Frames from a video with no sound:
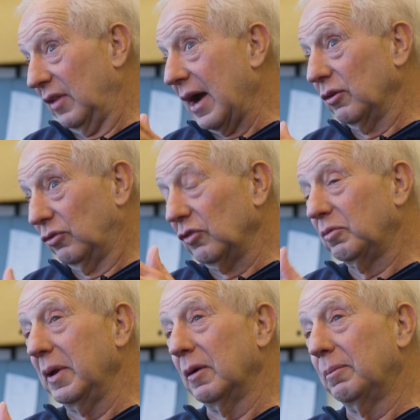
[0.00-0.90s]
now just
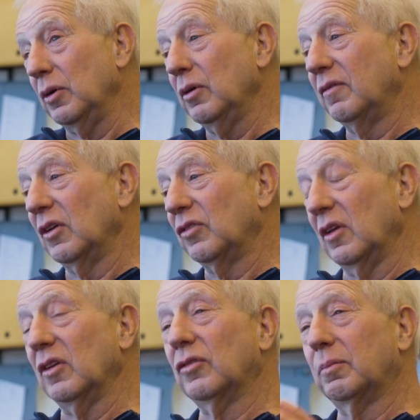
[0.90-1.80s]
been approved is
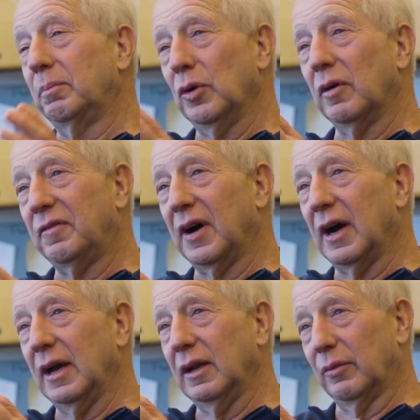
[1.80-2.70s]
this purified,